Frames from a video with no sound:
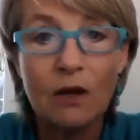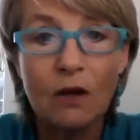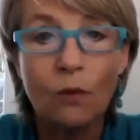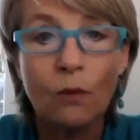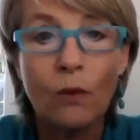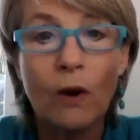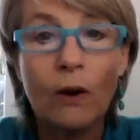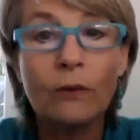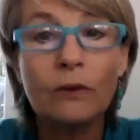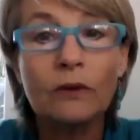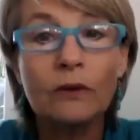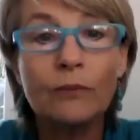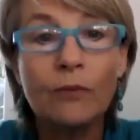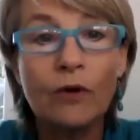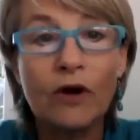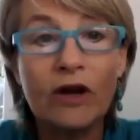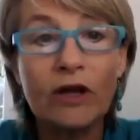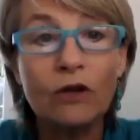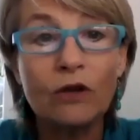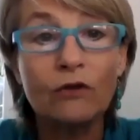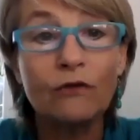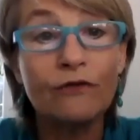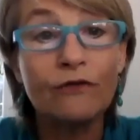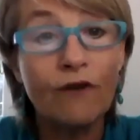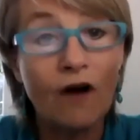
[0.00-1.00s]
where we'll bring
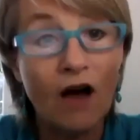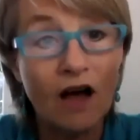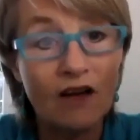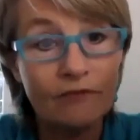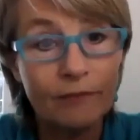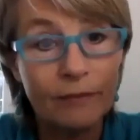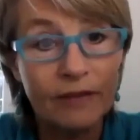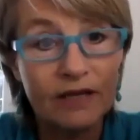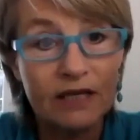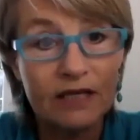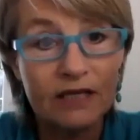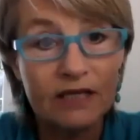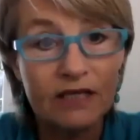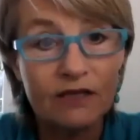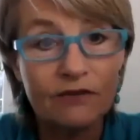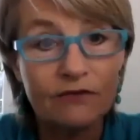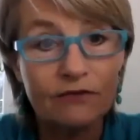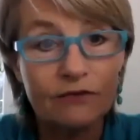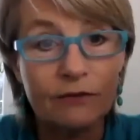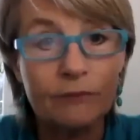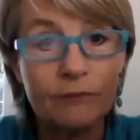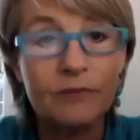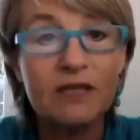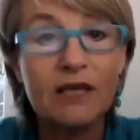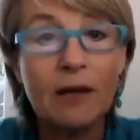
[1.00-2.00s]
you 5 minutes
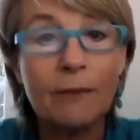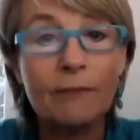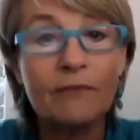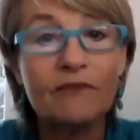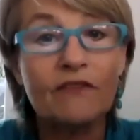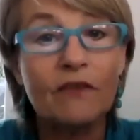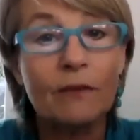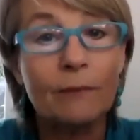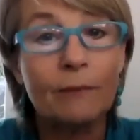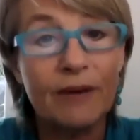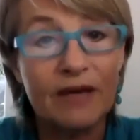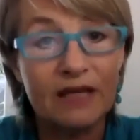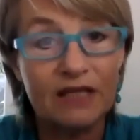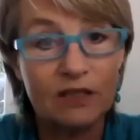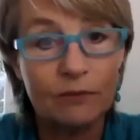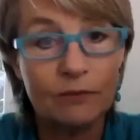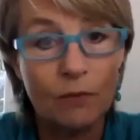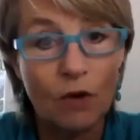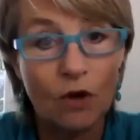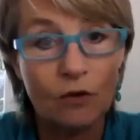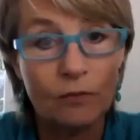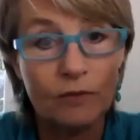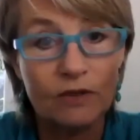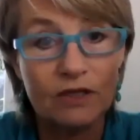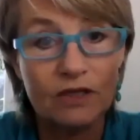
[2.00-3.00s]
from some of the best
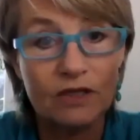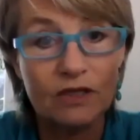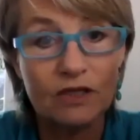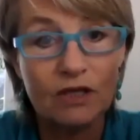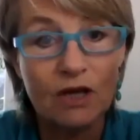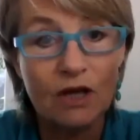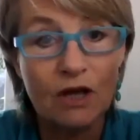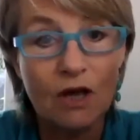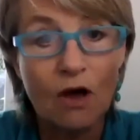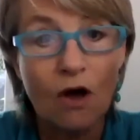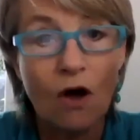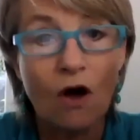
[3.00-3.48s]
moments